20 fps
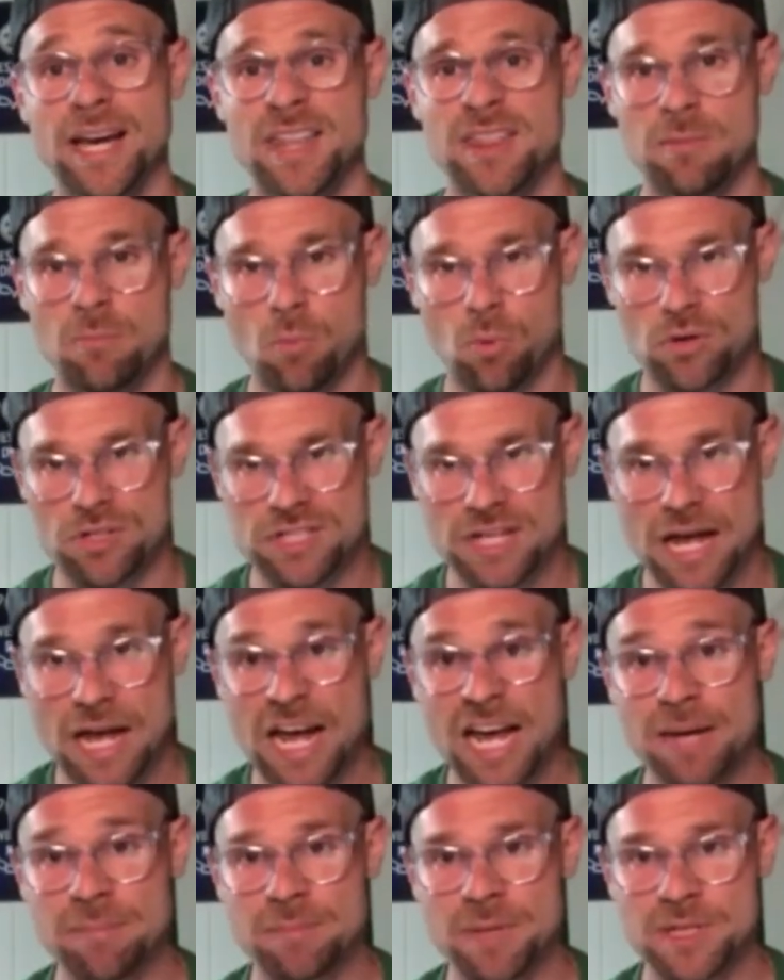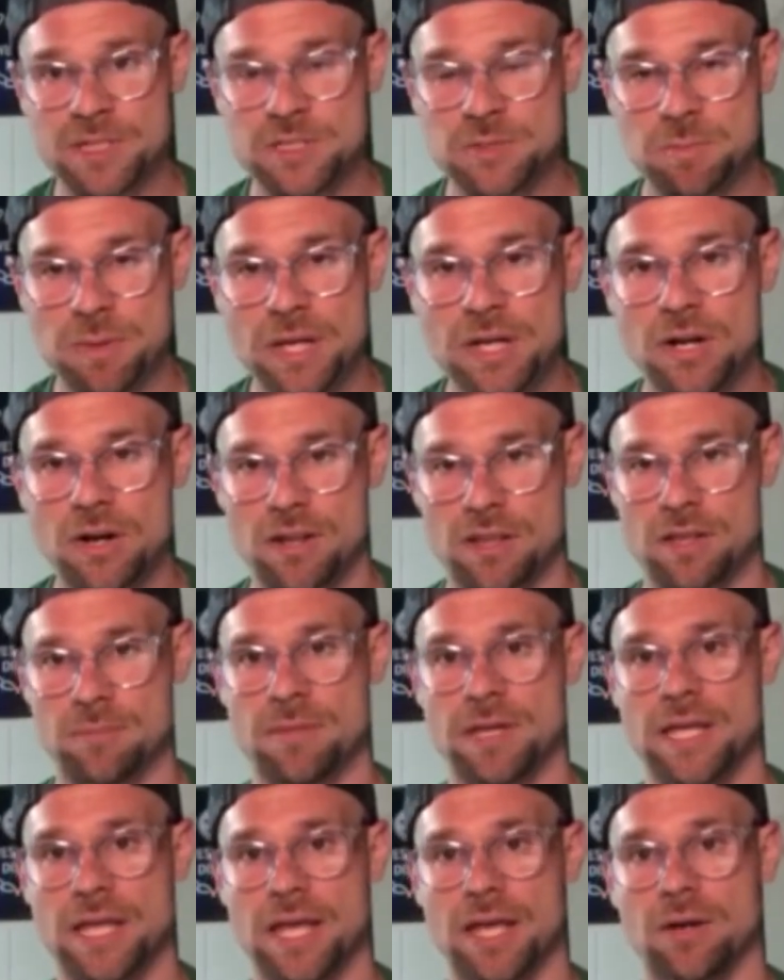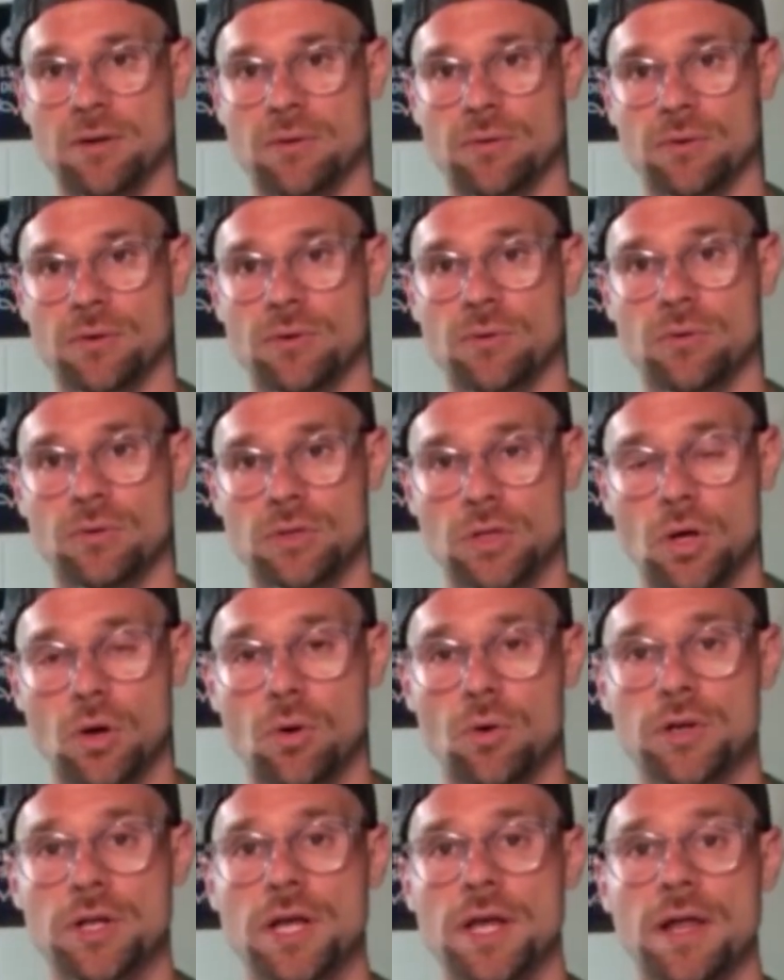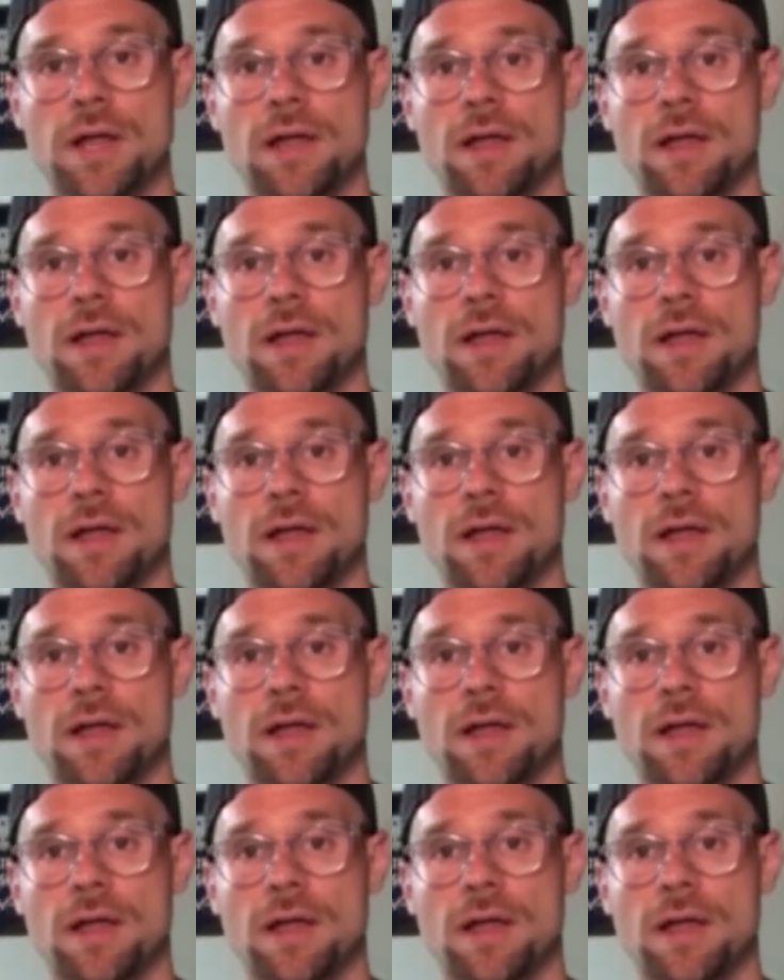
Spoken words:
and the more time they spend under the mechanical load,